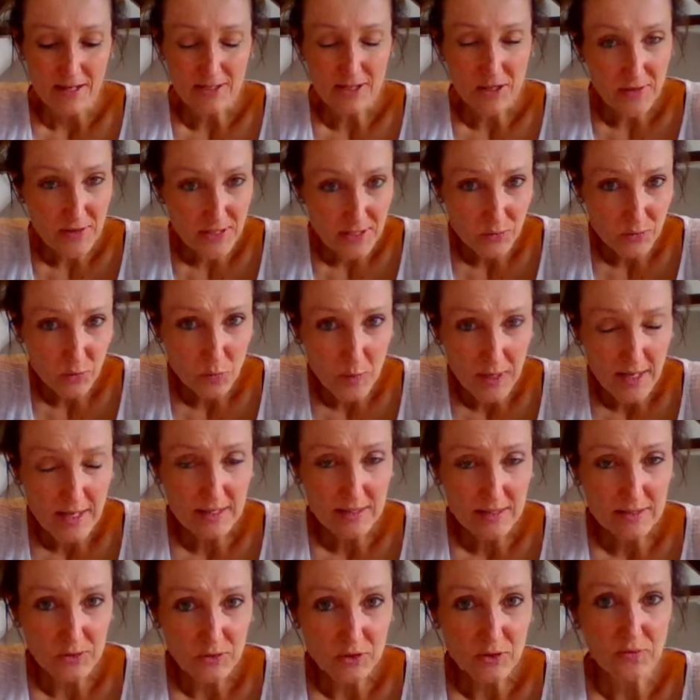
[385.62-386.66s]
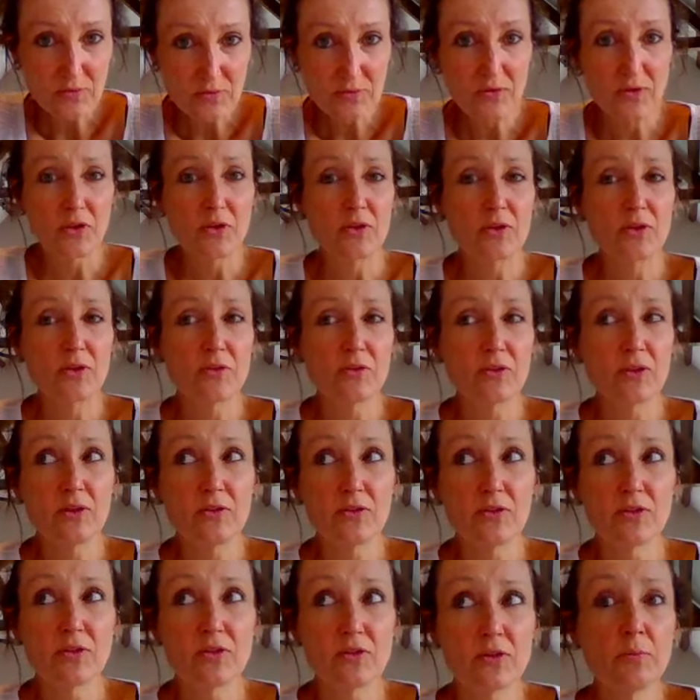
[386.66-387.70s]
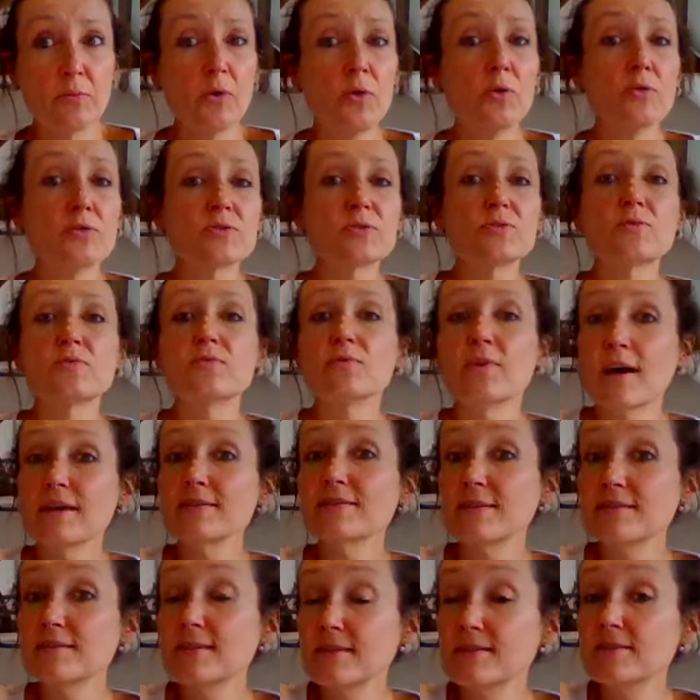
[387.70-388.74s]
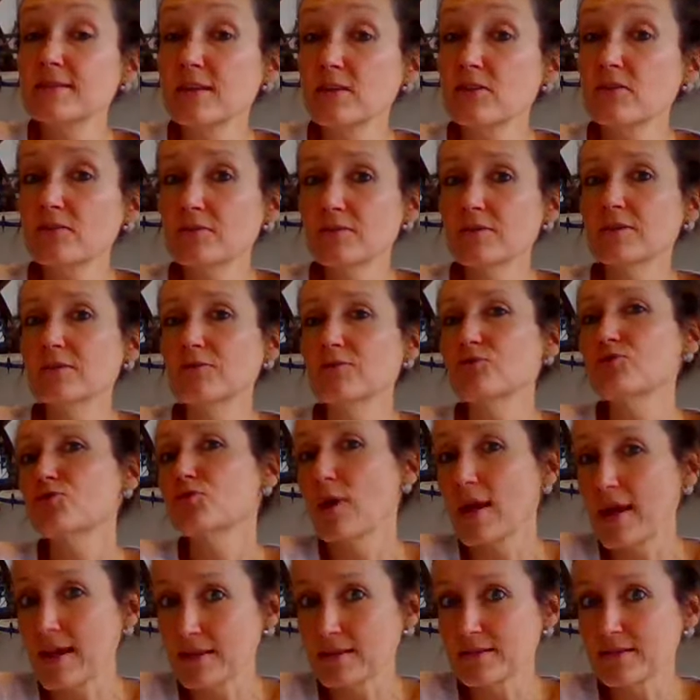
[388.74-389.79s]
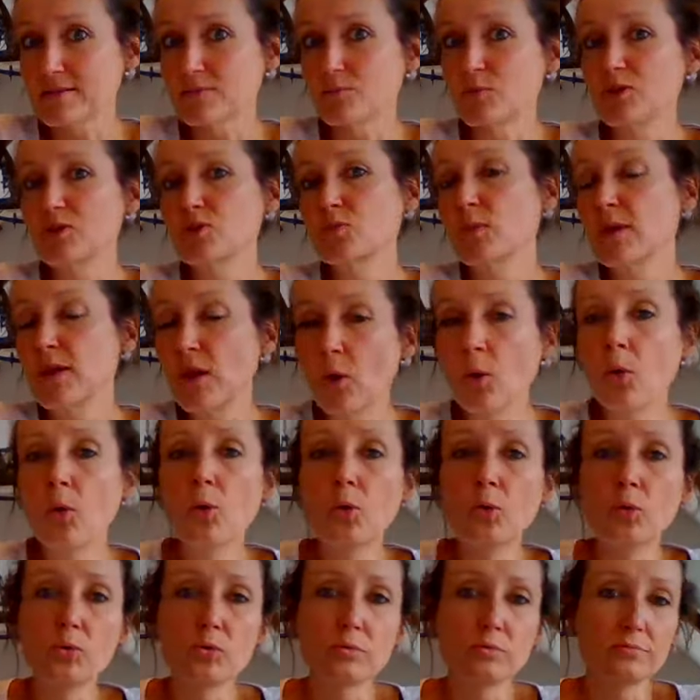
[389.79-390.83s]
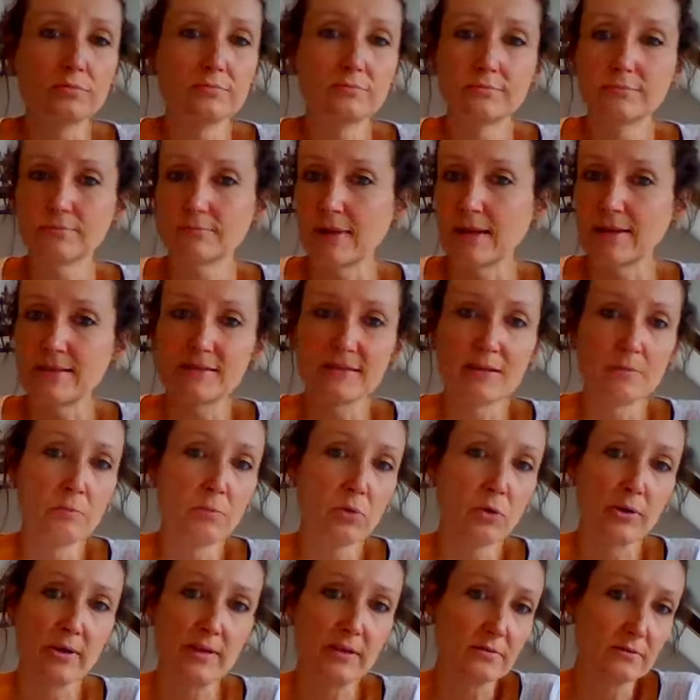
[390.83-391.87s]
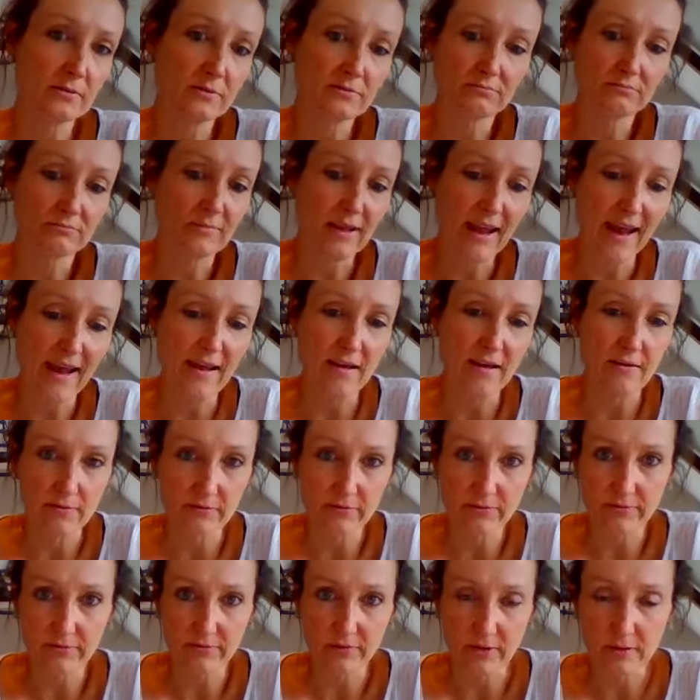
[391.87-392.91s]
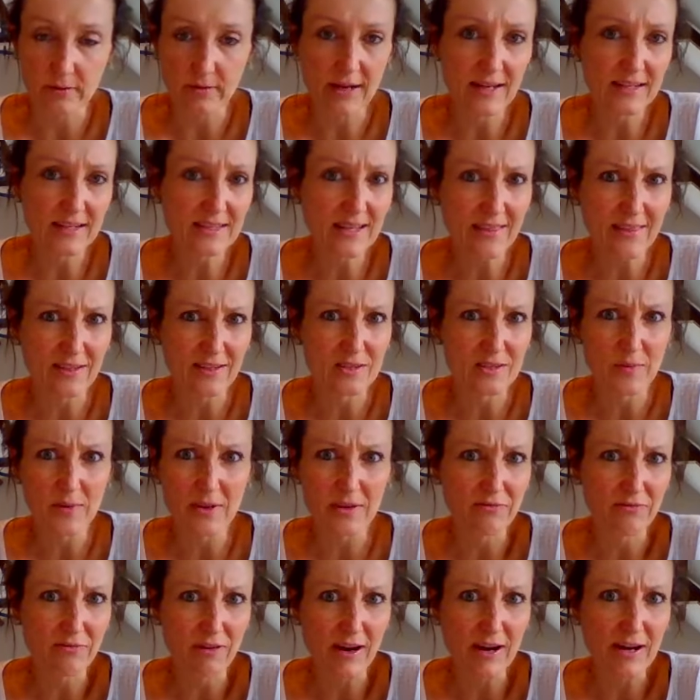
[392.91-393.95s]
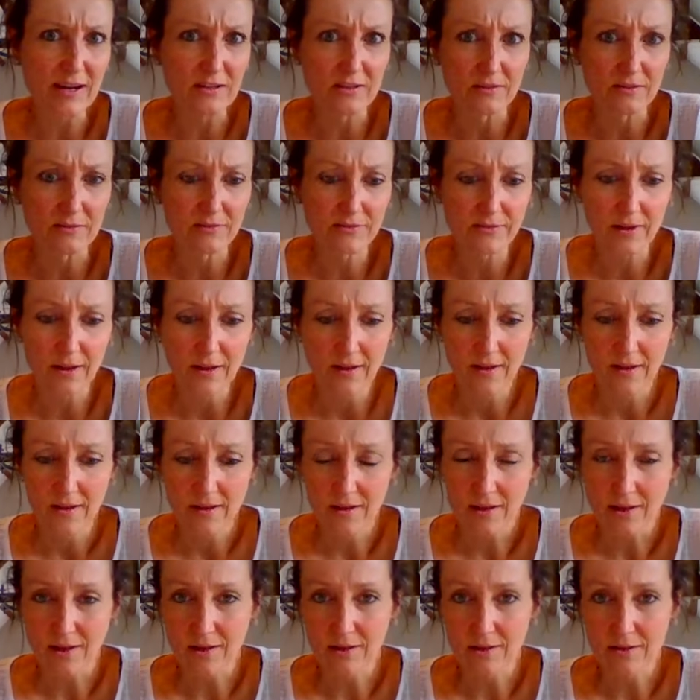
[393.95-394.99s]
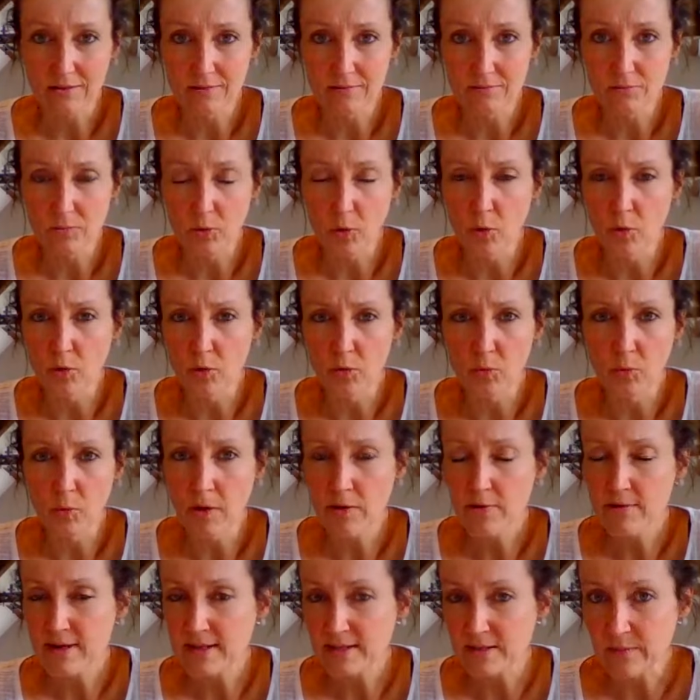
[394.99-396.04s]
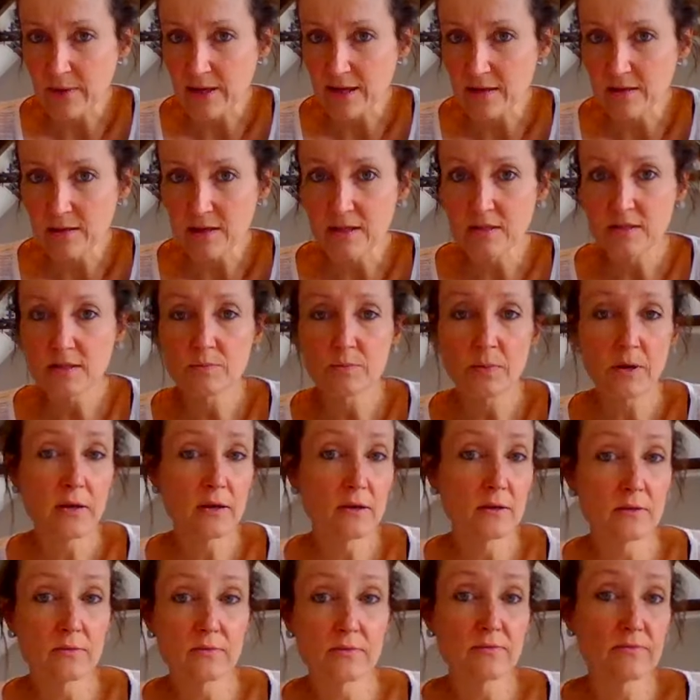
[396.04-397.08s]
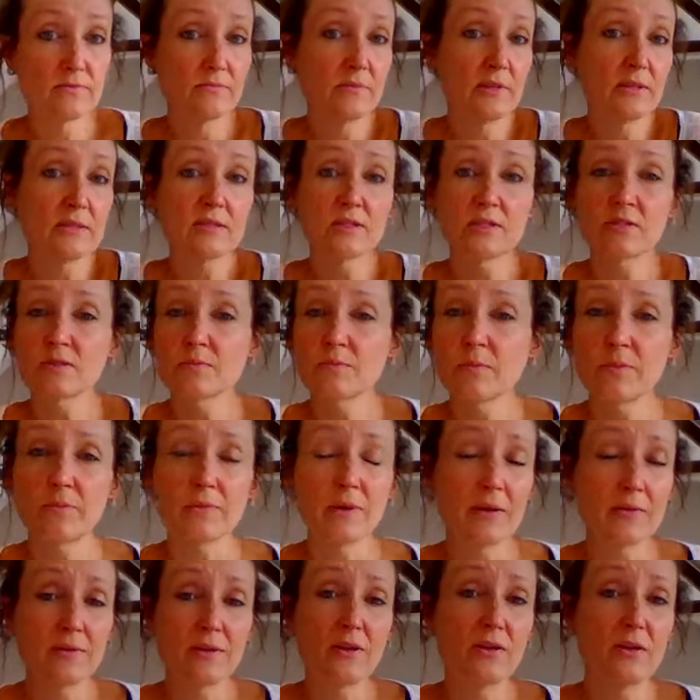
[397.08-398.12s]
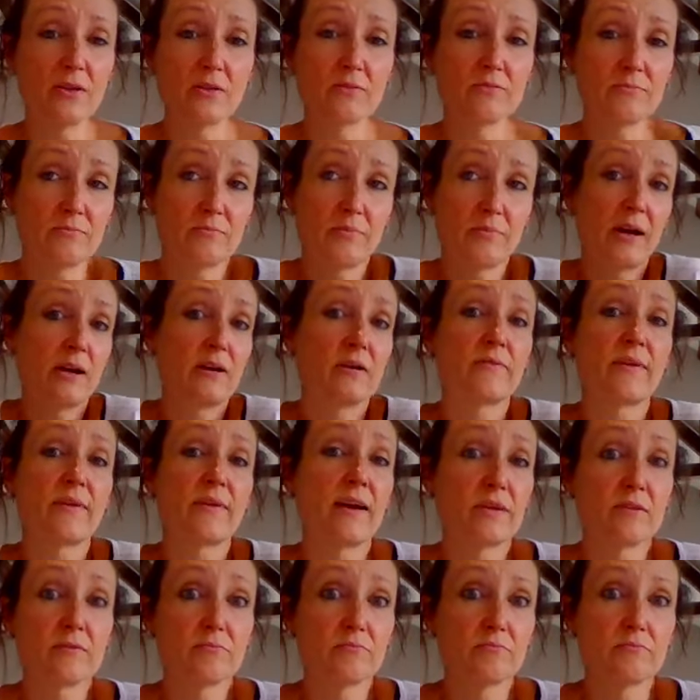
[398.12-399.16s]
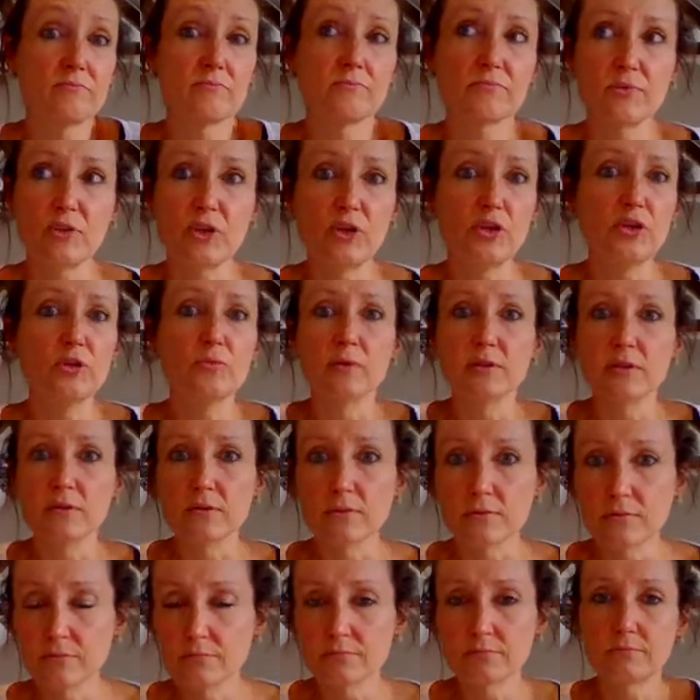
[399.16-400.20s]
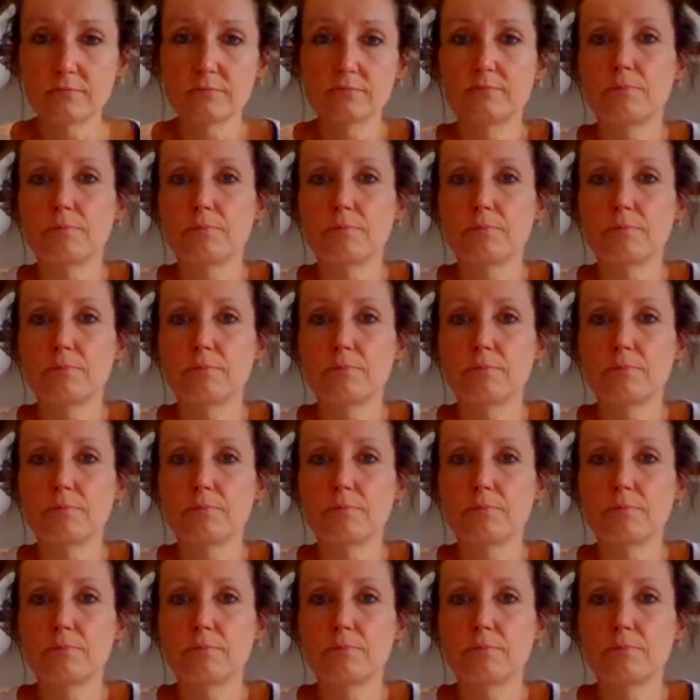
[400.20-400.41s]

So this would be sort of the more sort of narcissistic traits which we all at some point have, and there's nothing to be afraid of, or worried about. It's just part of our human